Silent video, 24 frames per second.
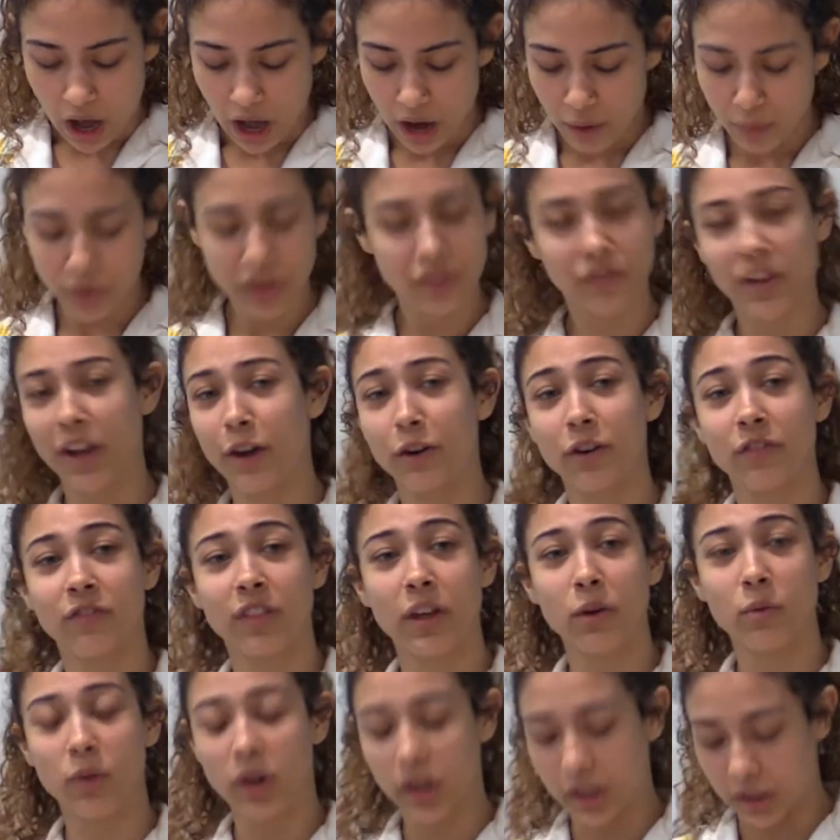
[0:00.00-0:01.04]
I wouldn't have cared if
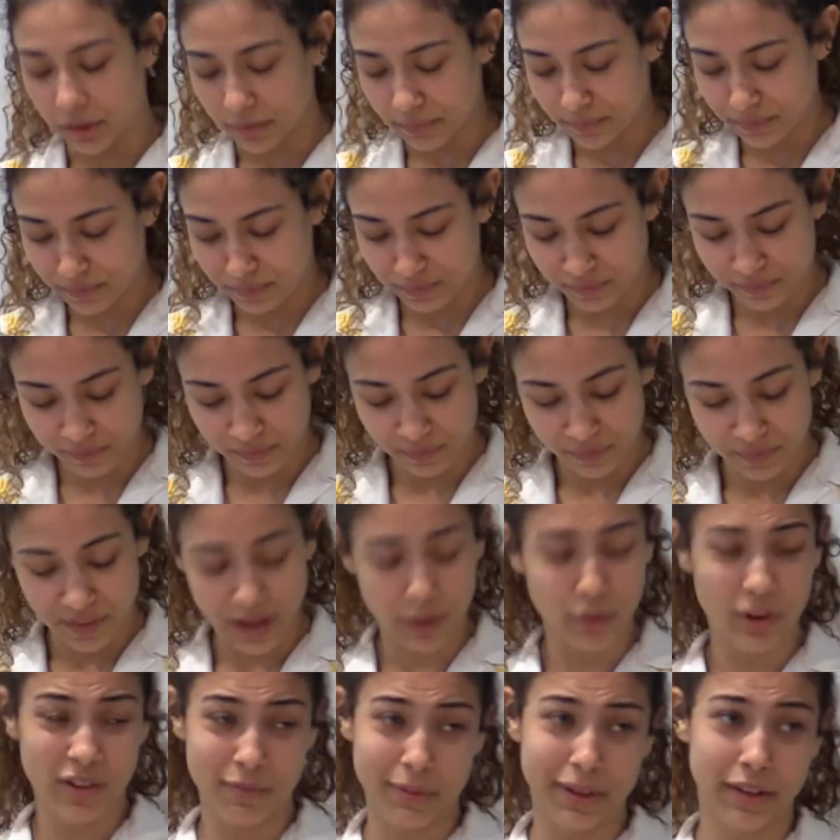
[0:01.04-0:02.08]
they were.
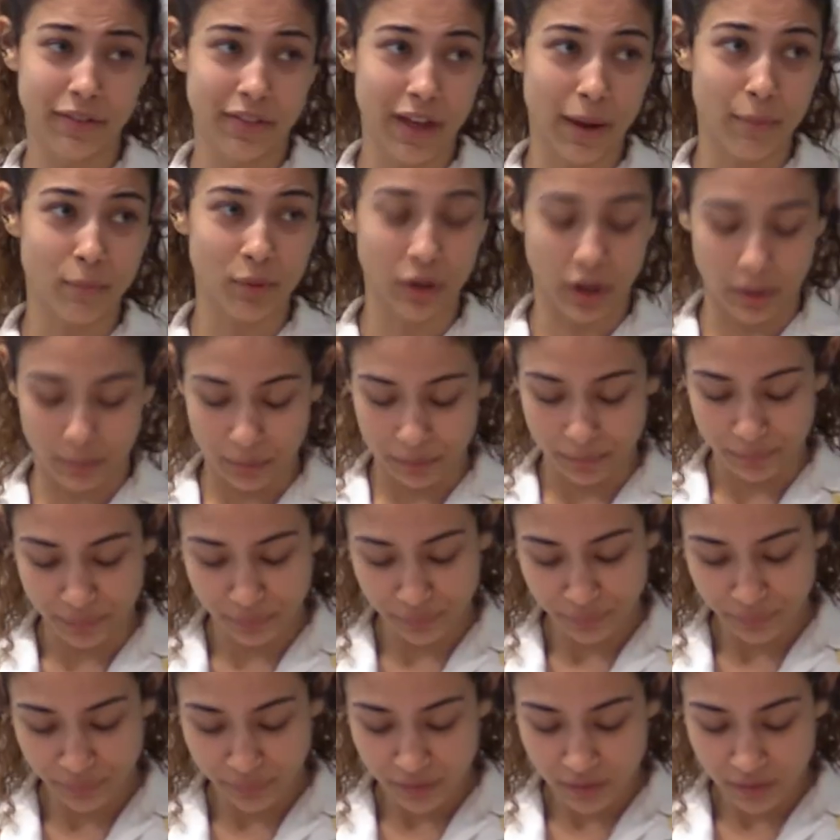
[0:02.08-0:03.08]
That would have been a them problem.